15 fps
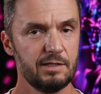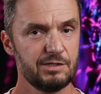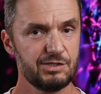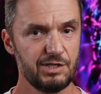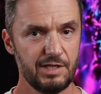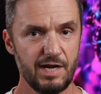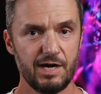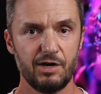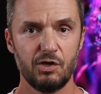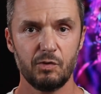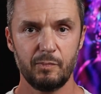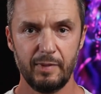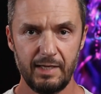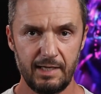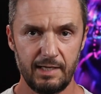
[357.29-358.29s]
Scenario
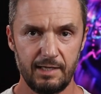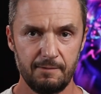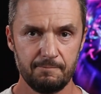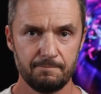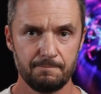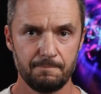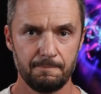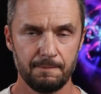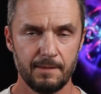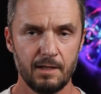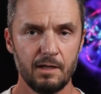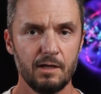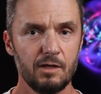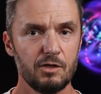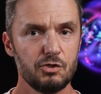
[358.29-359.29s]
B,
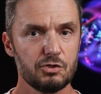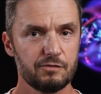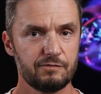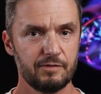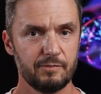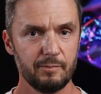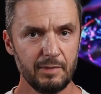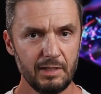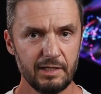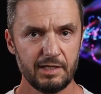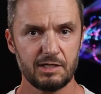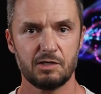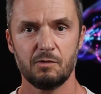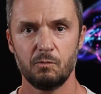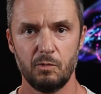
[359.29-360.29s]
you're
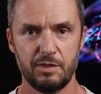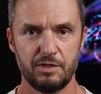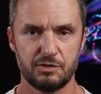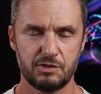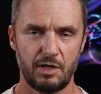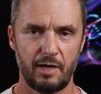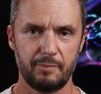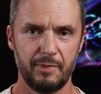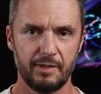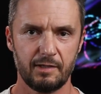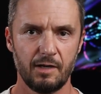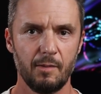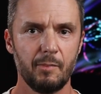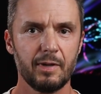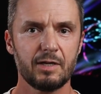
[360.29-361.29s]
familiar with the
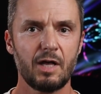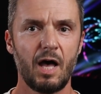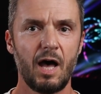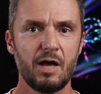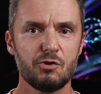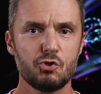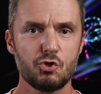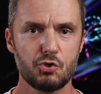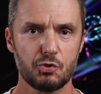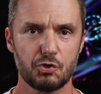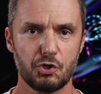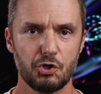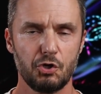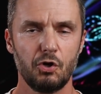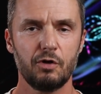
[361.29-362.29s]
topic but
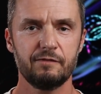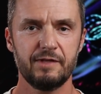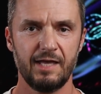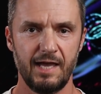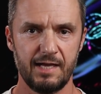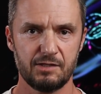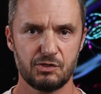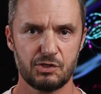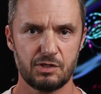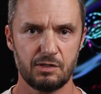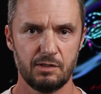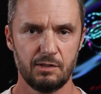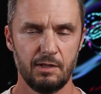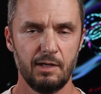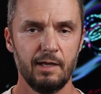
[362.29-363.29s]
unsure of the answer.
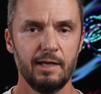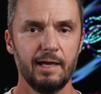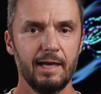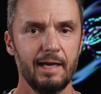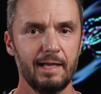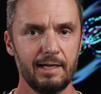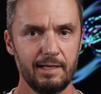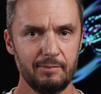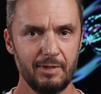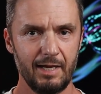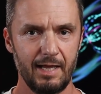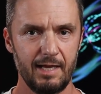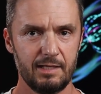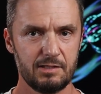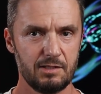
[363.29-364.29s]

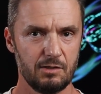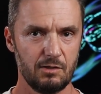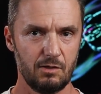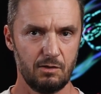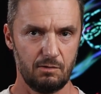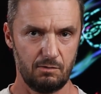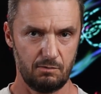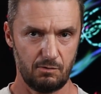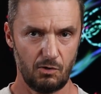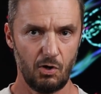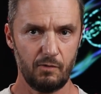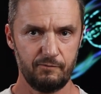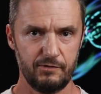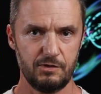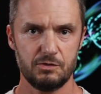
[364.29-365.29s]
Eliminate
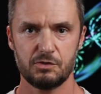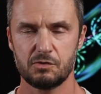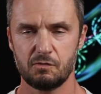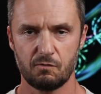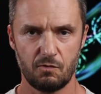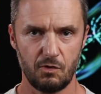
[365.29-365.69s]
obvious